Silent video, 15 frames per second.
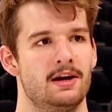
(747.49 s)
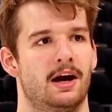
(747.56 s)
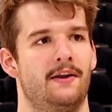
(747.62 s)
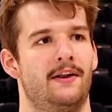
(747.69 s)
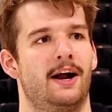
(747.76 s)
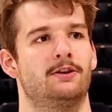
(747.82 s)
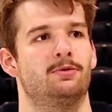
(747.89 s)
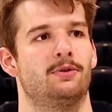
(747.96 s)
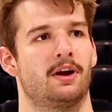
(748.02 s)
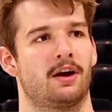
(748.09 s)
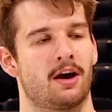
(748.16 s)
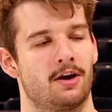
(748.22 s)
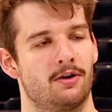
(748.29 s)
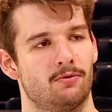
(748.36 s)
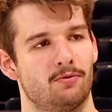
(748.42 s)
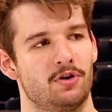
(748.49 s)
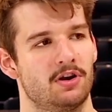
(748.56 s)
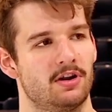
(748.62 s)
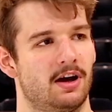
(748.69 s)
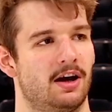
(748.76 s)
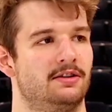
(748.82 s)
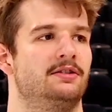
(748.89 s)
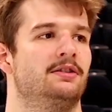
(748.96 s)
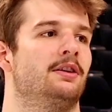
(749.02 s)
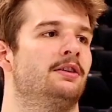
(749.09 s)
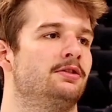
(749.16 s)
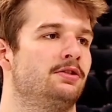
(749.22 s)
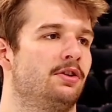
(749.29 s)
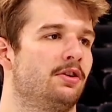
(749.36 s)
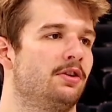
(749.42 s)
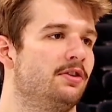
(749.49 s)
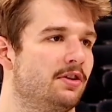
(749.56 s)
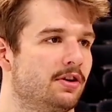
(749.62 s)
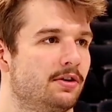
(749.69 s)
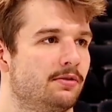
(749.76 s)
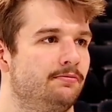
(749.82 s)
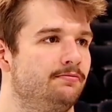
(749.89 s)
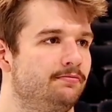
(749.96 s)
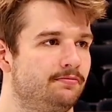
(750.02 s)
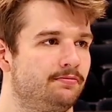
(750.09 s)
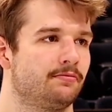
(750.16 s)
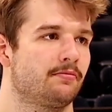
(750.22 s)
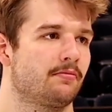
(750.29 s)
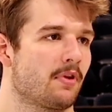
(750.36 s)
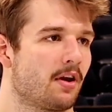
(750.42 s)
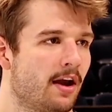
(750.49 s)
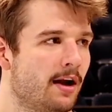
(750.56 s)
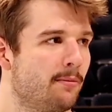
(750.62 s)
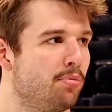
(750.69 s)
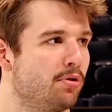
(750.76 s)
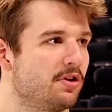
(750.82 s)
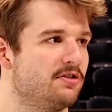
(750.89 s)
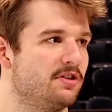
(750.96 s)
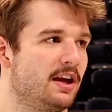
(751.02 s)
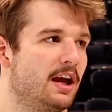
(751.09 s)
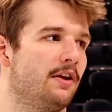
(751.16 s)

And that's when I kind of realized it and I started to kind of put it together.